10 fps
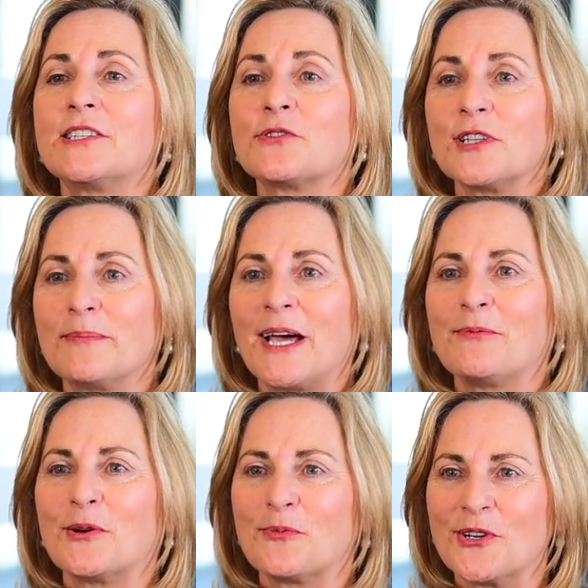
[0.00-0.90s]
It's all about
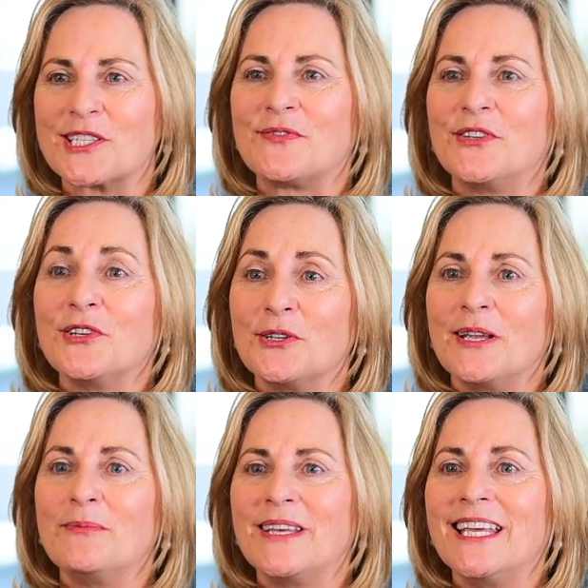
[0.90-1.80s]
what works for you
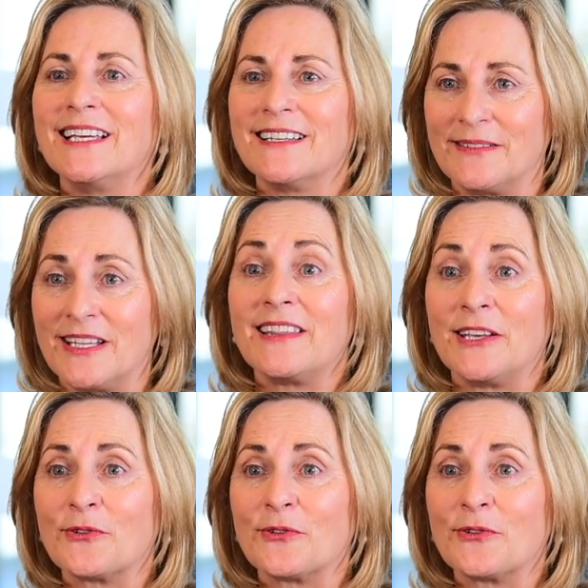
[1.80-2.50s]
in being the